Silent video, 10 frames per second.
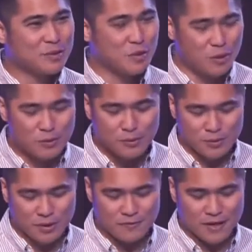Go through
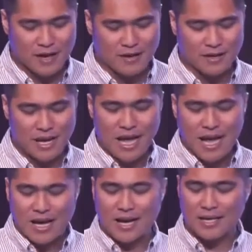the fire.
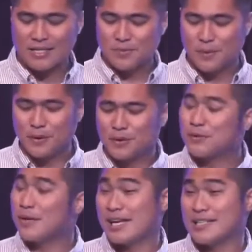God spoke
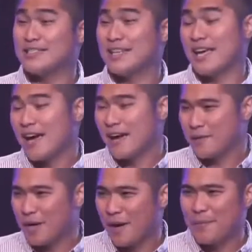through Isaiah,
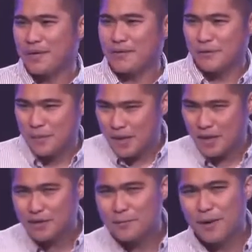coming from
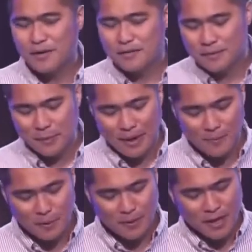another part of the
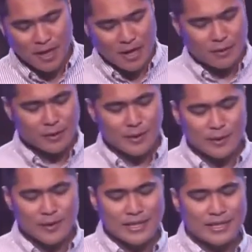Bible,
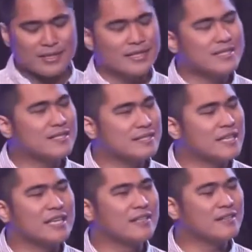recalling this
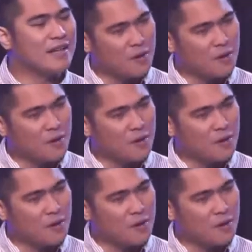scene. I